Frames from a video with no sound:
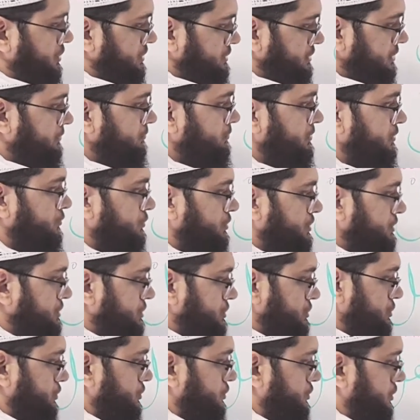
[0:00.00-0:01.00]
Or someone
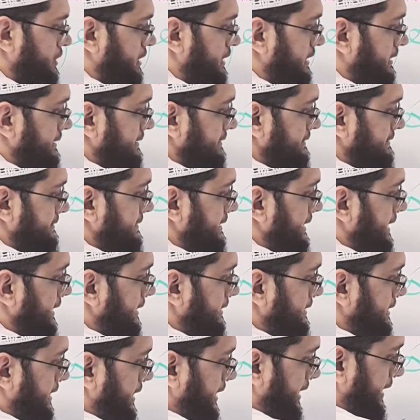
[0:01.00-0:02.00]
wants to
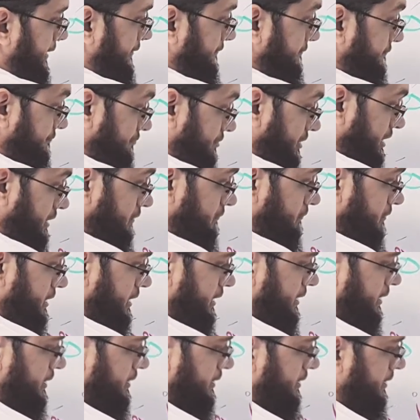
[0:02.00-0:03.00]
select a
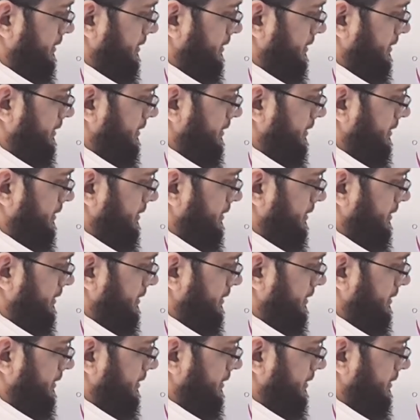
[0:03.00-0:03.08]
female,